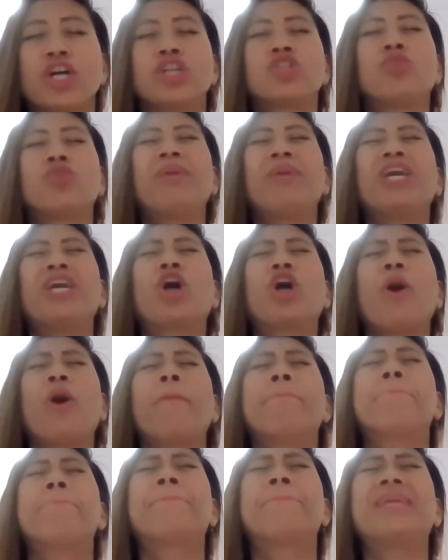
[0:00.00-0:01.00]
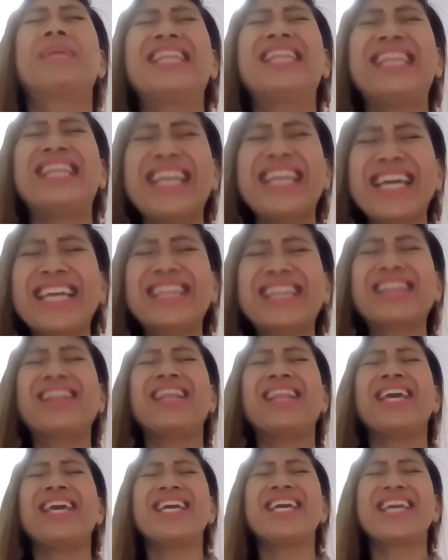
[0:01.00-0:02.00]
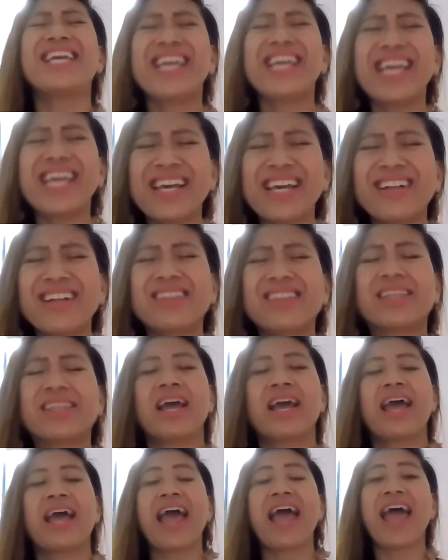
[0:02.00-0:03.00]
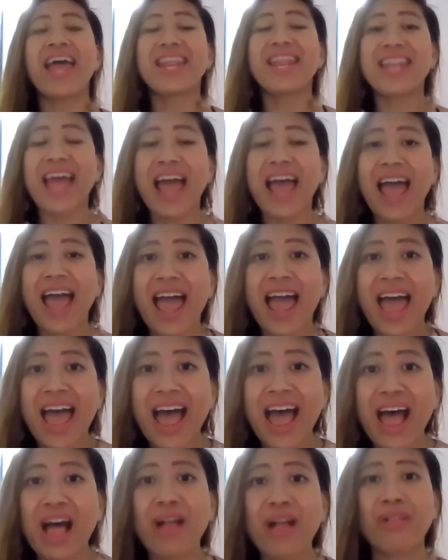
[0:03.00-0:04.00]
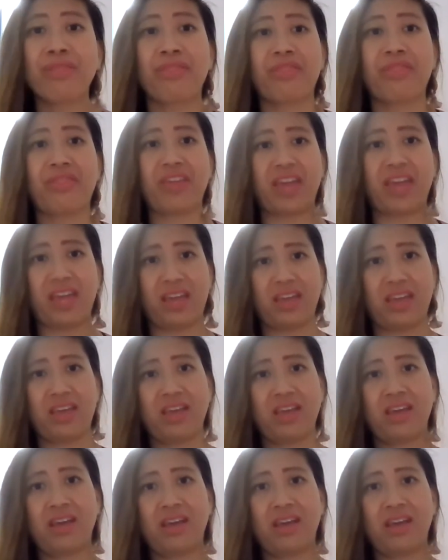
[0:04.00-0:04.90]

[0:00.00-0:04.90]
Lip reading: to be completely healed and healthy.